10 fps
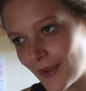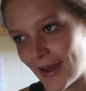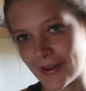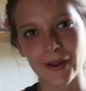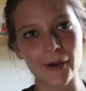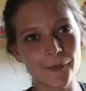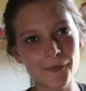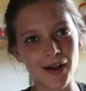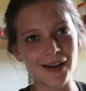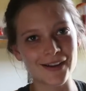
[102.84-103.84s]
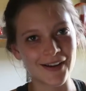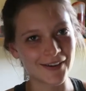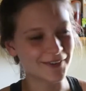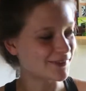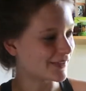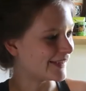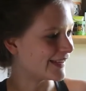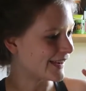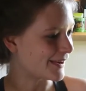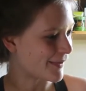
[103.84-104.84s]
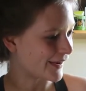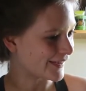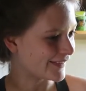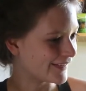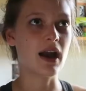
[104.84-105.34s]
I don't know how to explain that any better.